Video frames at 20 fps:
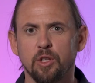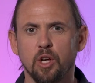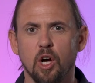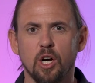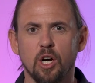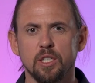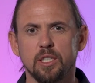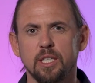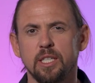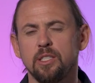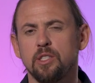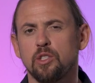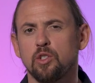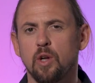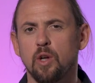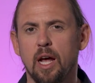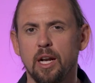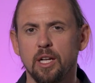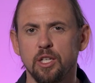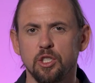content
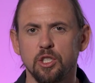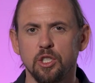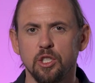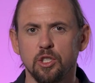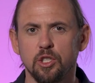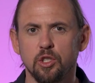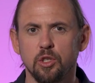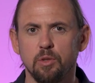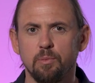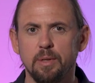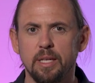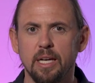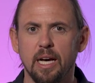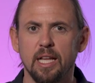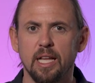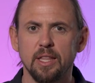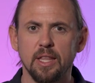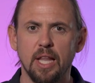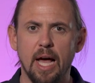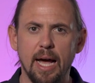strategy should be
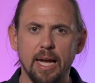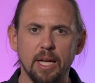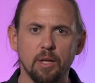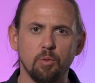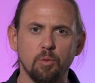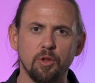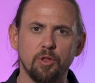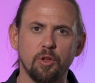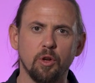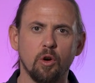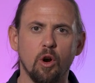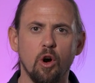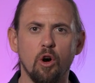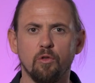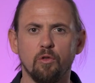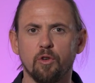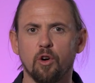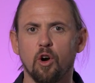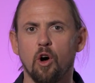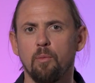aligned with your
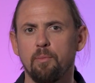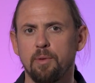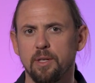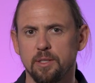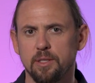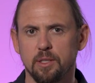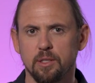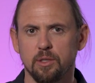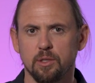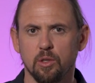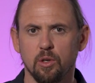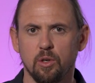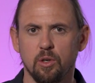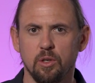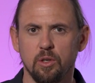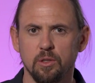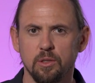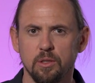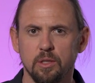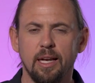overall business goals.